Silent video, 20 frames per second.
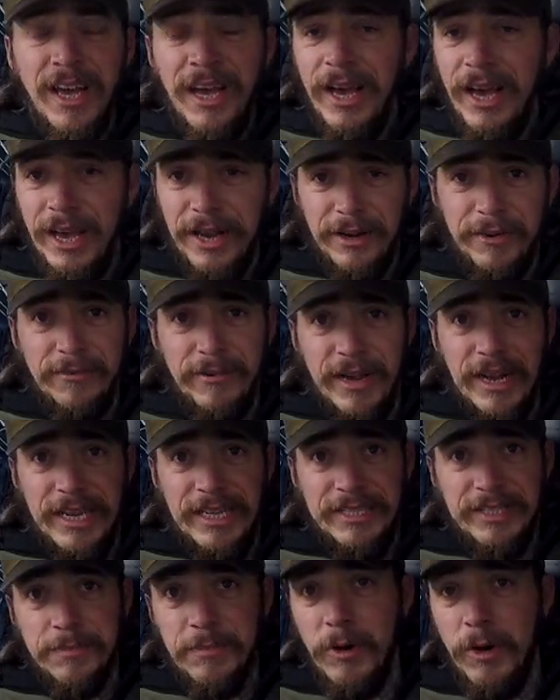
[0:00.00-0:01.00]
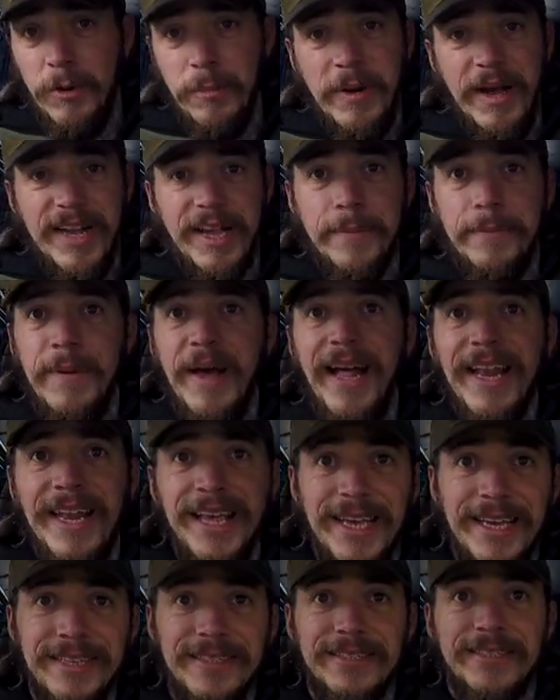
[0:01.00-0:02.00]
and a really small bag of
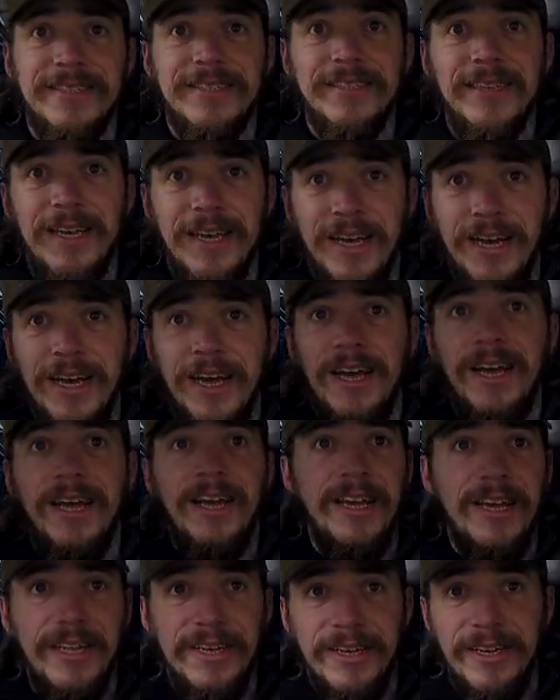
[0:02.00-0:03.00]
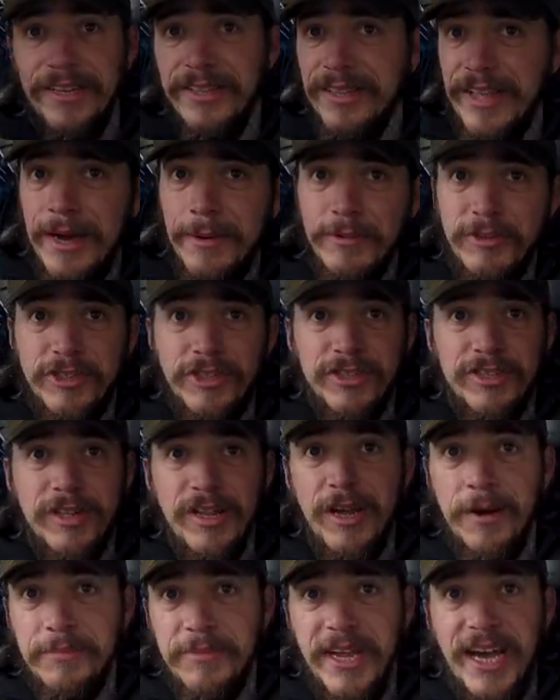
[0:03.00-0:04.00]
pellets. And that was just
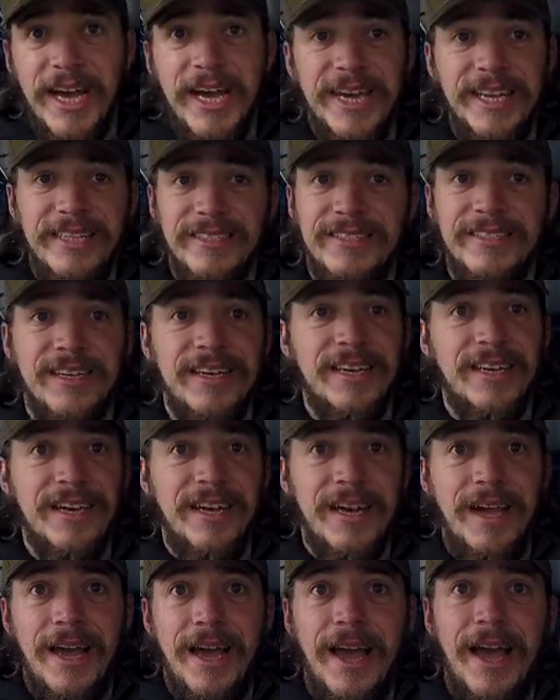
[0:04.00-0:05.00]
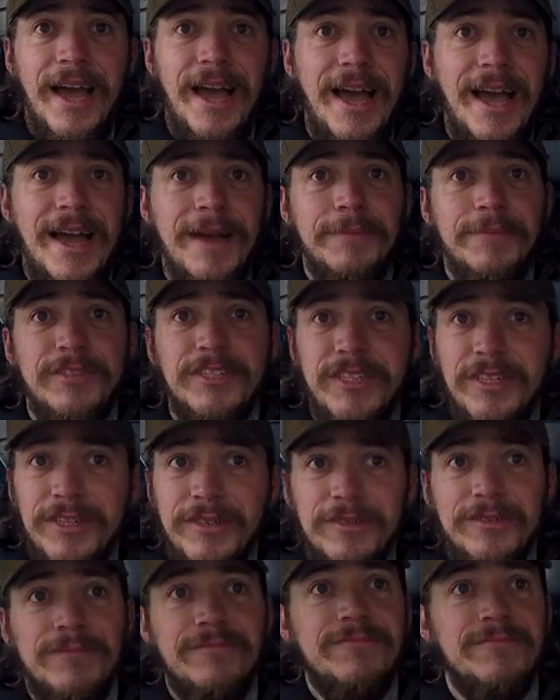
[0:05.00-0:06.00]
lobbed out into
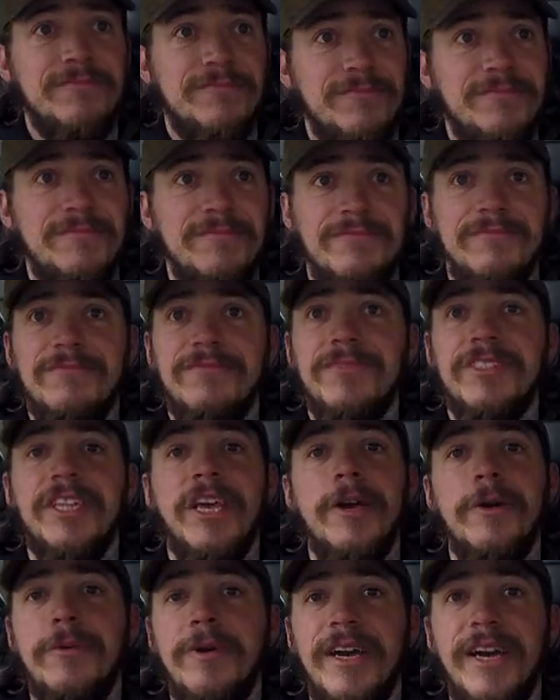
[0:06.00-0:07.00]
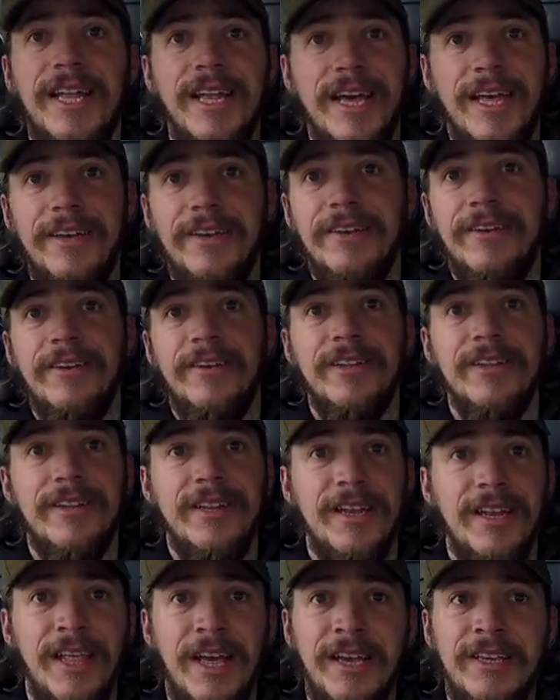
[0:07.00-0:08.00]
absolute nowhere
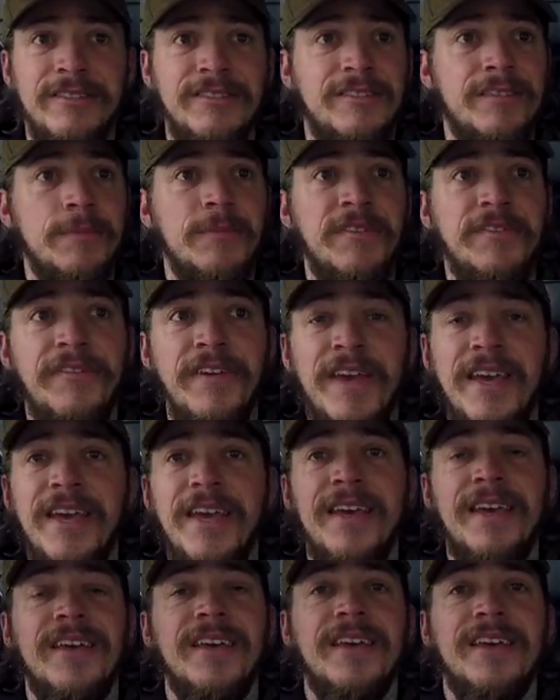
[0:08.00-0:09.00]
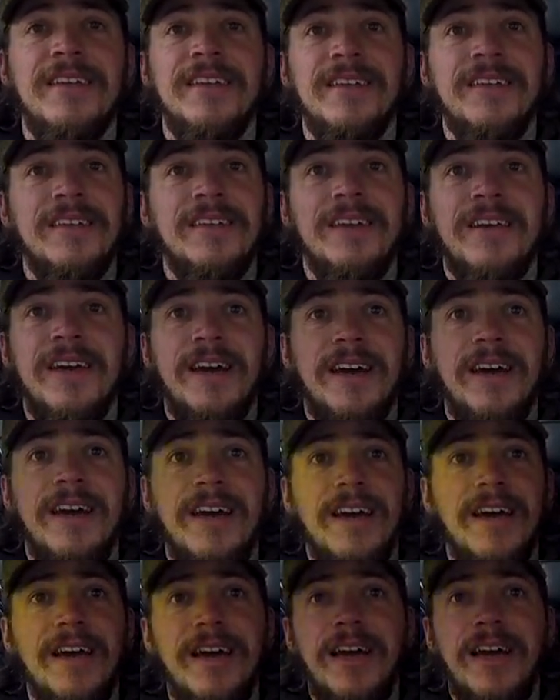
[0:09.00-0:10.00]
land. Like to be fair,
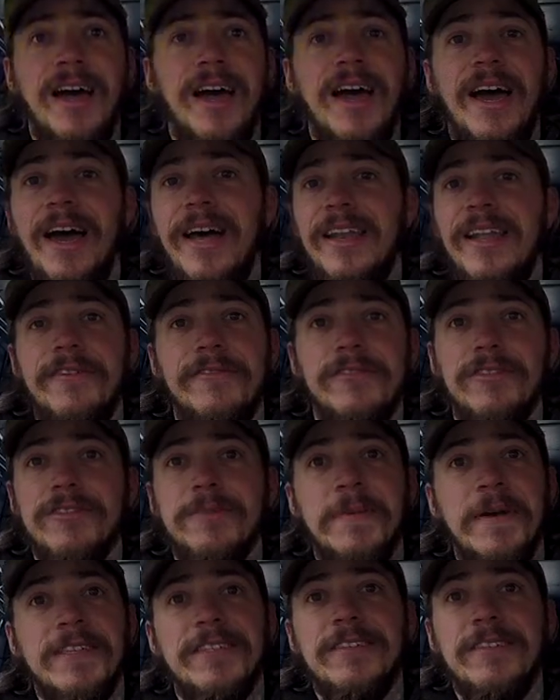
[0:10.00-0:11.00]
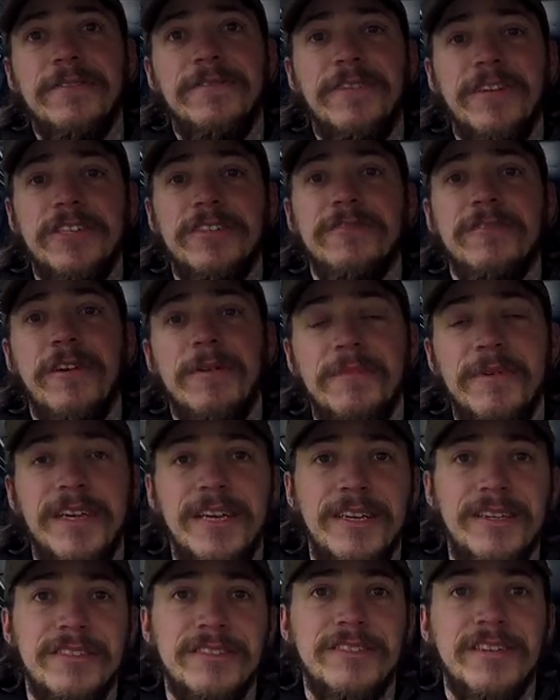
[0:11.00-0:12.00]
I never expected a fish from
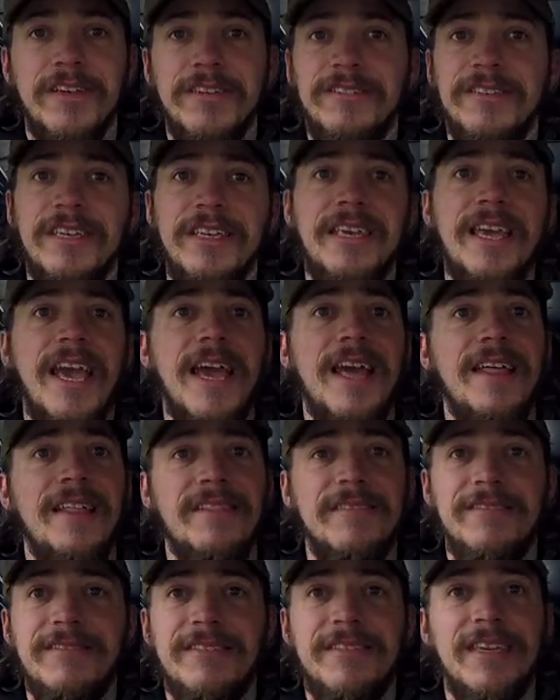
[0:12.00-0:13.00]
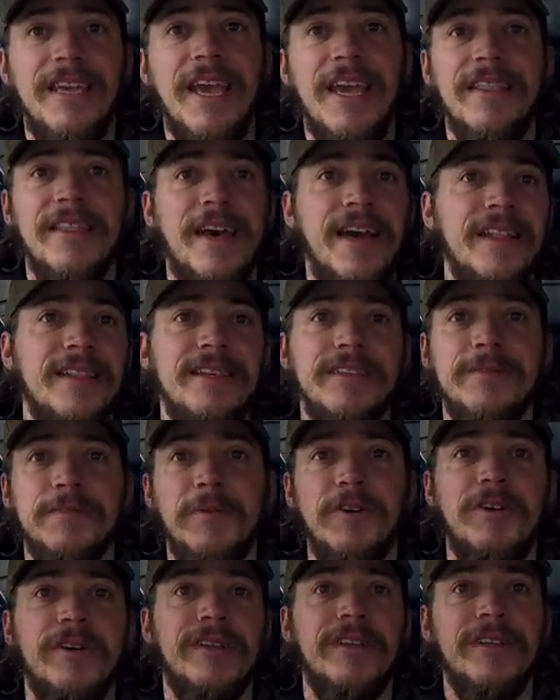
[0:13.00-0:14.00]
it. So to get to get that this
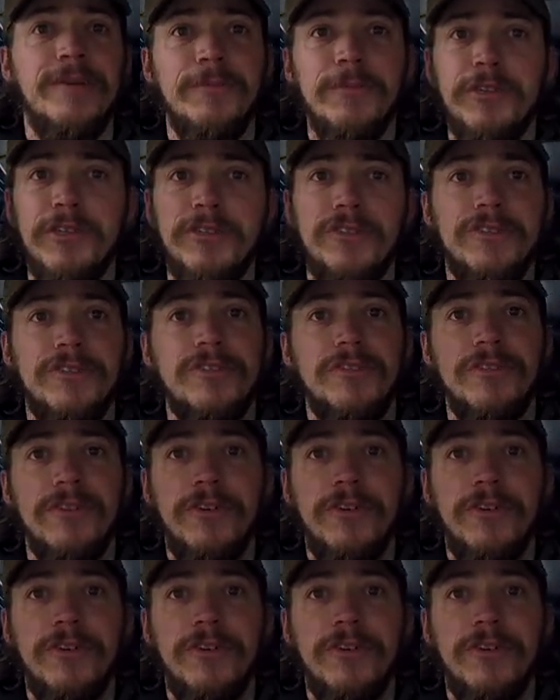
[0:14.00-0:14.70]
morning was